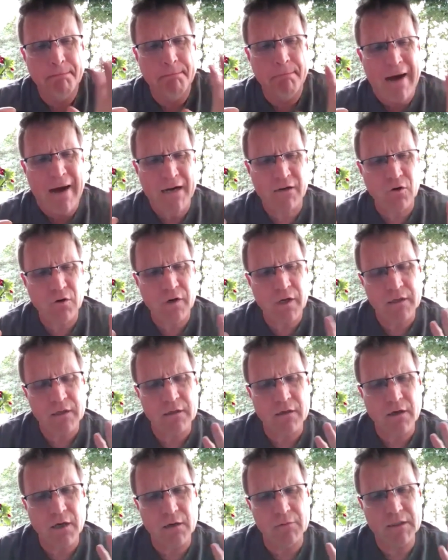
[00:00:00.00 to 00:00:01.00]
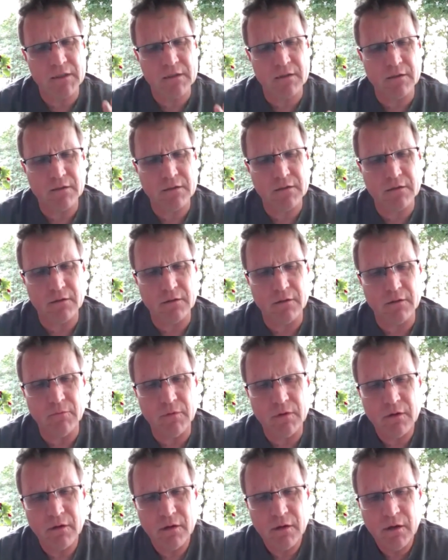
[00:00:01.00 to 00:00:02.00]
macroeconomic
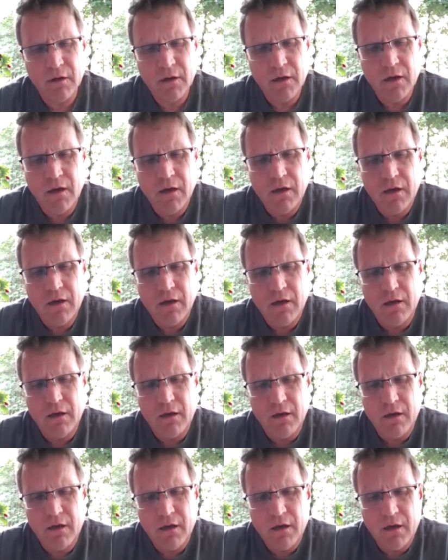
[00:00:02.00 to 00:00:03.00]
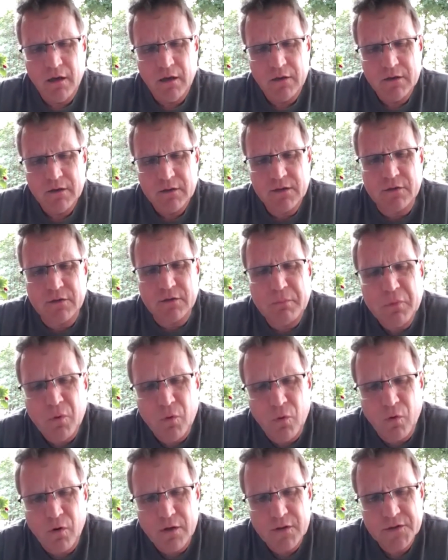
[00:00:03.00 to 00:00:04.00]
system
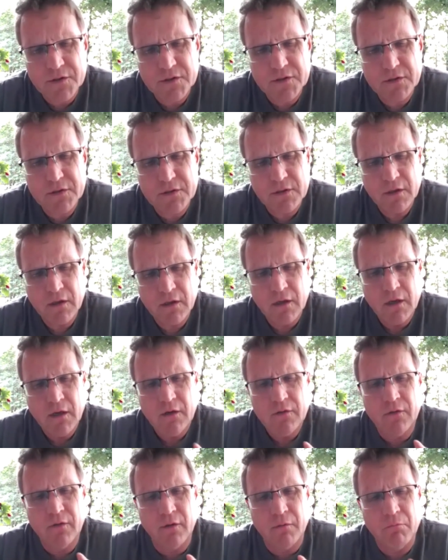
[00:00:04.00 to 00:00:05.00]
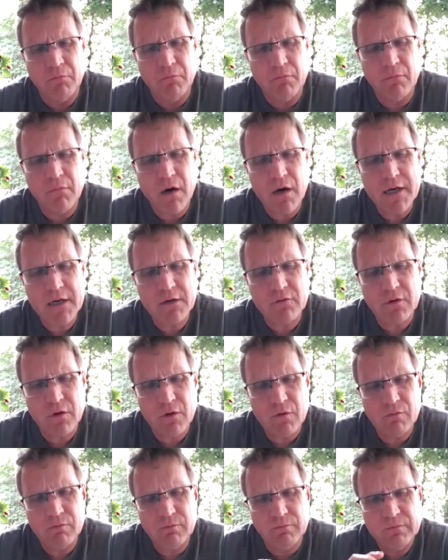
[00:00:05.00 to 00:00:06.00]
supports the
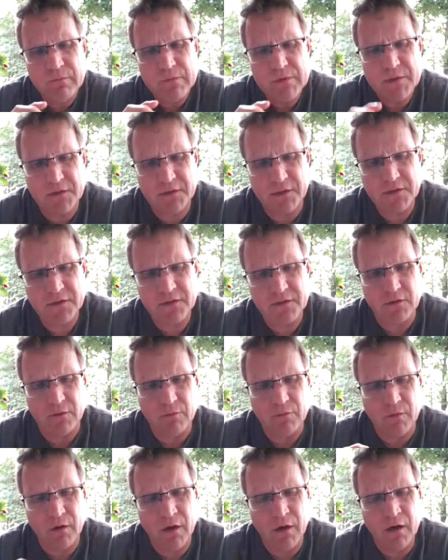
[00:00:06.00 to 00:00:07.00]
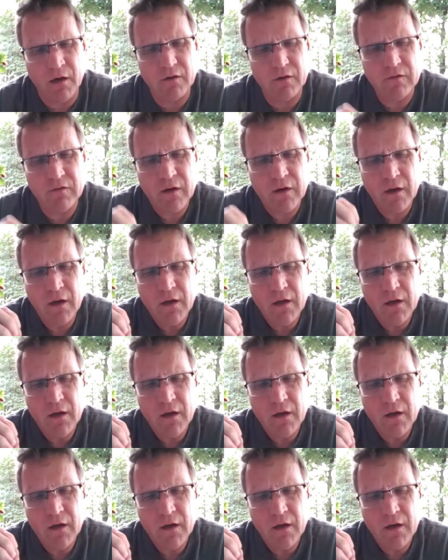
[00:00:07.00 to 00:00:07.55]
micro system of,